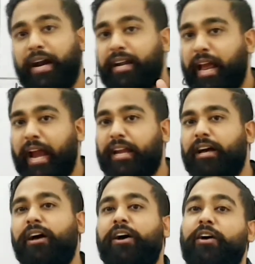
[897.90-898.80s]
but at
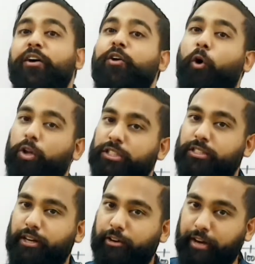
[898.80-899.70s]
a
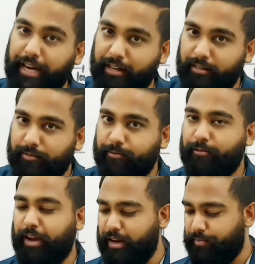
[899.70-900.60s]
constant rate.
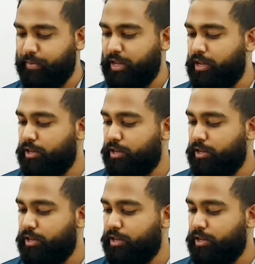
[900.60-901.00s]
Fine.